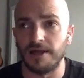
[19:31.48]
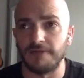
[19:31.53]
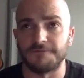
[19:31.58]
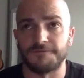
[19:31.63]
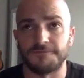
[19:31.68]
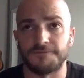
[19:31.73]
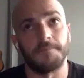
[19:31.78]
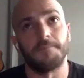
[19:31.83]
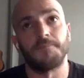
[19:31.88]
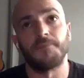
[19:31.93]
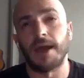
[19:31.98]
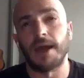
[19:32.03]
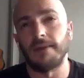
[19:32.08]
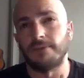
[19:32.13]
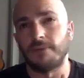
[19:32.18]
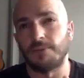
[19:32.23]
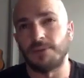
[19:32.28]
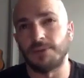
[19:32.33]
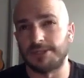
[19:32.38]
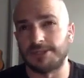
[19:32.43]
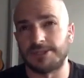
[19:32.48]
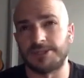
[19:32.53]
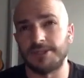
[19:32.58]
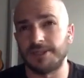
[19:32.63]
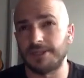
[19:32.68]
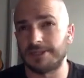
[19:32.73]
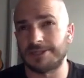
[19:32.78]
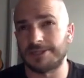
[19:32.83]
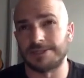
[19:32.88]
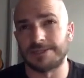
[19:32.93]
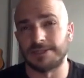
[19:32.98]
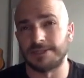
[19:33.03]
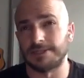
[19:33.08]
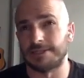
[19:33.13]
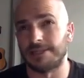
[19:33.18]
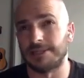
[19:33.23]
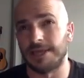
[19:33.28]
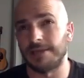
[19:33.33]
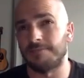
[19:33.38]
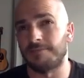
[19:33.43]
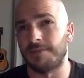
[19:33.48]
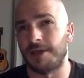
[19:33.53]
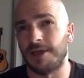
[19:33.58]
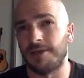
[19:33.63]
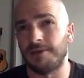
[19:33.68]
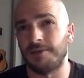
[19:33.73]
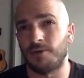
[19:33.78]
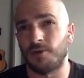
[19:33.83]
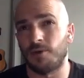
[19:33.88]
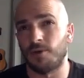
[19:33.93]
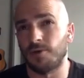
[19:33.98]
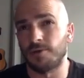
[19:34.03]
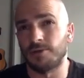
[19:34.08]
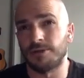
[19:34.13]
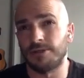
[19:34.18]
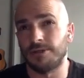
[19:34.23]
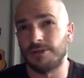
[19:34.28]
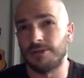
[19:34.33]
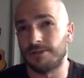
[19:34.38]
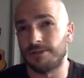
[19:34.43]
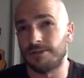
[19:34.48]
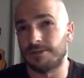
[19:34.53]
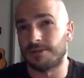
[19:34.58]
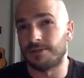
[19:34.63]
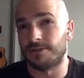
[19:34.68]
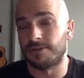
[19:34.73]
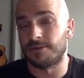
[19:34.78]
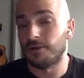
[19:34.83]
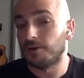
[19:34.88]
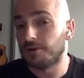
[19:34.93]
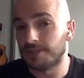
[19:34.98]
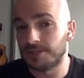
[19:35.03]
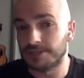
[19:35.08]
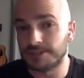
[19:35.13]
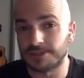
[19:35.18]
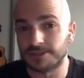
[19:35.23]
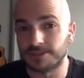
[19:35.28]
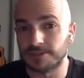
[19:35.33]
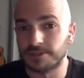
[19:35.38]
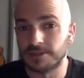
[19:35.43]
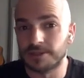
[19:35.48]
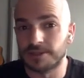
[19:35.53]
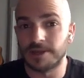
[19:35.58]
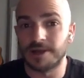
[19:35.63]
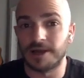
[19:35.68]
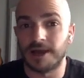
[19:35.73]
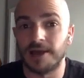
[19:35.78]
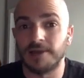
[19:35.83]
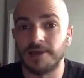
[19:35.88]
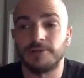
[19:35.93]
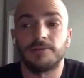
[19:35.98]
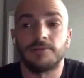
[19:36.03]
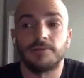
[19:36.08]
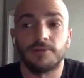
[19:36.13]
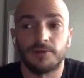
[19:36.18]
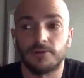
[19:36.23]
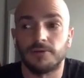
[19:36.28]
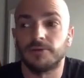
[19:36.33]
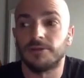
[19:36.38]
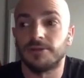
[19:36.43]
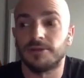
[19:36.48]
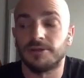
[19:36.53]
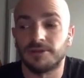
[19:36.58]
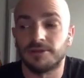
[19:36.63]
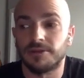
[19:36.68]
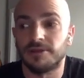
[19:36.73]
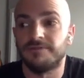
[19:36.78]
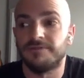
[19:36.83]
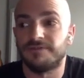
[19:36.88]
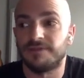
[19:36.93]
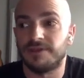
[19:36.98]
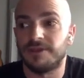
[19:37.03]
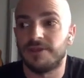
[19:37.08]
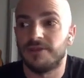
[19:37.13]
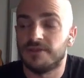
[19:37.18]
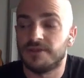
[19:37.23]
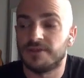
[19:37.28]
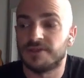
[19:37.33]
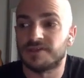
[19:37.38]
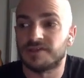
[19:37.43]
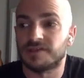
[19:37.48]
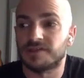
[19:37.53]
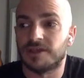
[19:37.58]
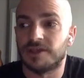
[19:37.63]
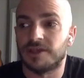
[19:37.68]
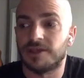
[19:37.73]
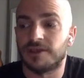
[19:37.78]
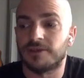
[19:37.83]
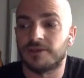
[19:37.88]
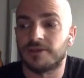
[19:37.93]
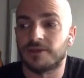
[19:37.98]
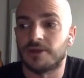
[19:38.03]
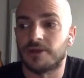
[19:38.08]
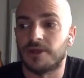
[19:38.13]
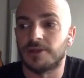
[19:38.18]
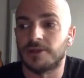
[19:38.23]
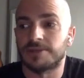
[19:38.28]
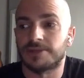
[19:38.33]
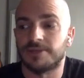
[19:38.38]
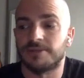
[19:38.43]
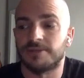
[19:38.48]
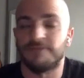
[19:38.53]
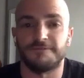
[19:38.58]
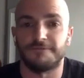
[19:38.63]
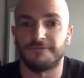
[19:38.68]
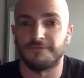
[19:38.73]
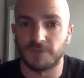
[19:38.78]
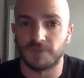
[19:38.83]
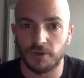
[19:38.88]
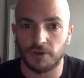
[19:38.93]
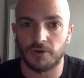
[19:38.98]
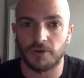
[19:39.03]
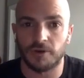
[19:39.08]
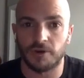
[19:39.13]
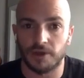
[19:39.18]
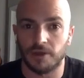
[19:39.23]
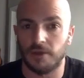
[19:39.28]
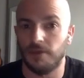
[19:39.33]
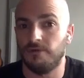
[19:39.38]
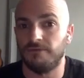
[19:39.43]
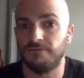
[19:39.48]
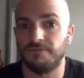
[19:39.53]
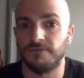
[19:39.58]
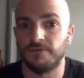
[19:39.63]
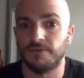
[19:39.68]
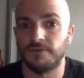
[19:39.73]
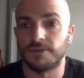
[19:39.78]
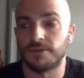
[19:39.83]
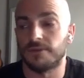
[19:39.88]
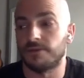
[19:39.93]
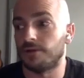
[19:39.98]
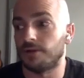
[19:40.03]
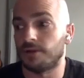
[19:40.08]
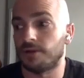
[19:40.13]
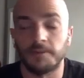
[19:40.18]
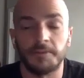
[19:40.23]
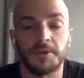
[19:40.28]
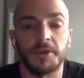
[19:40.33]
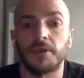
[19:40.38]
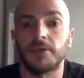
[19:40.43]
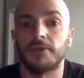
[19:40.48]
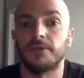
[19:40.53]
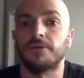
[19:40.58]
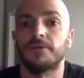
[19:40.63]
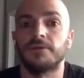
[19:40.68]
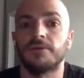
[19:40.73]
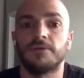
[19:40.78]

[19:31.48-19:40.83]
From probably 6 to like my early 30s, I literally lived in this like constant fear of they're coming.